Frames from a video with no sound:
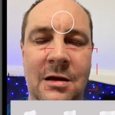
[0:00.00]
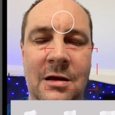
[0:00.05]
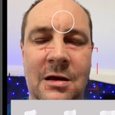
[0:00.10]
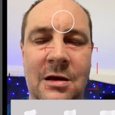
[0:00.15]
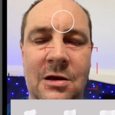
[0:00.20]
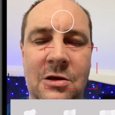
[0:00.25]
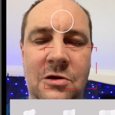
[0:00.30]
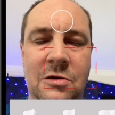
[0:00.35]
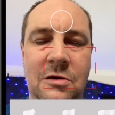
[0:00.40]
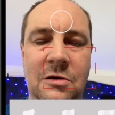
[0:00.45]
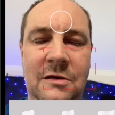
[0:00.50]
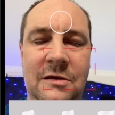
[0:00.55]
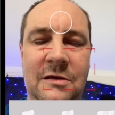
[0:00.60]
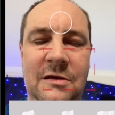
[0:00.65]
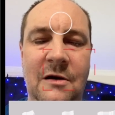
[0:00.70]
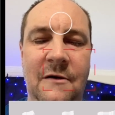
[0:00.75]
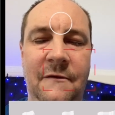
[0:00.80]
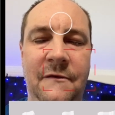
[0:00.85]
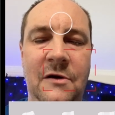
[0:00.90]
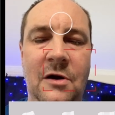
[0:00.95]
Choose the
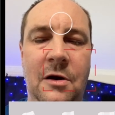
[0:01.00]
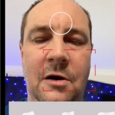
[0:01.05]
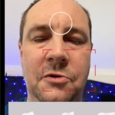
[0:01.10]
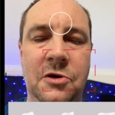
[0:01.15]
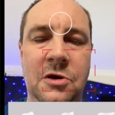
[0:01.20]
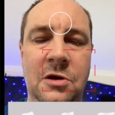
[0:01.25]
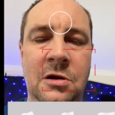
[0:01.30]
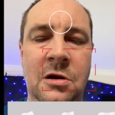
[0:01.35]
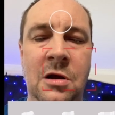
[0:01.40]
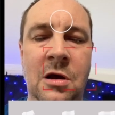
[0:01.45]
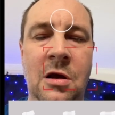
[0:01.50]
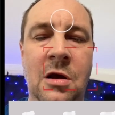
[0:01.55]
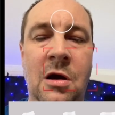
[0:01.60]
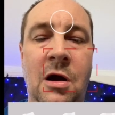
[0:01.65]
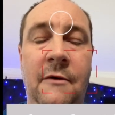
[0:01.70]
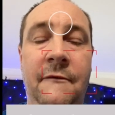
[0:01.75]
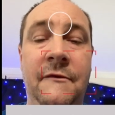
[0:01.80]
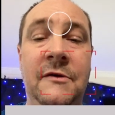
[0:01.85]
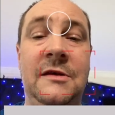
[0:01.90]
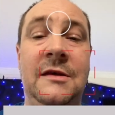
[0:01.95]
selfie option.
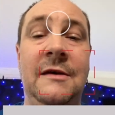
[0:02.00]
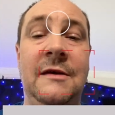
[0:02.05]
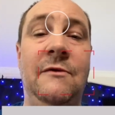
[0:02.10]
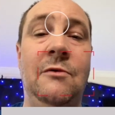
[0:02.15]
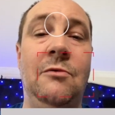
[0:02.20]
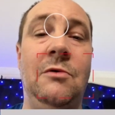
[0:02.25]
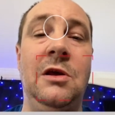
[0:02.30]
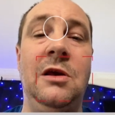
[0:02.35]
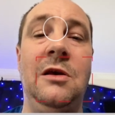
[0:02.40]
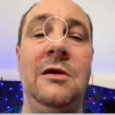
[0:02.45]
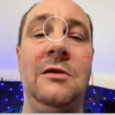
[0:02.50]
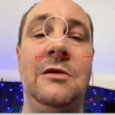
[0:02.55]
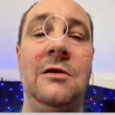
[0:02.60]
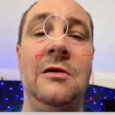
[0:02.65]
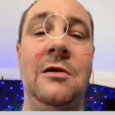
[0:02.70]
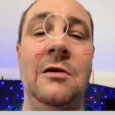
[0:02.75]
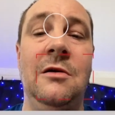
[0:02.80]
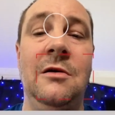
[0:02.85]
Obviously, if you want to use your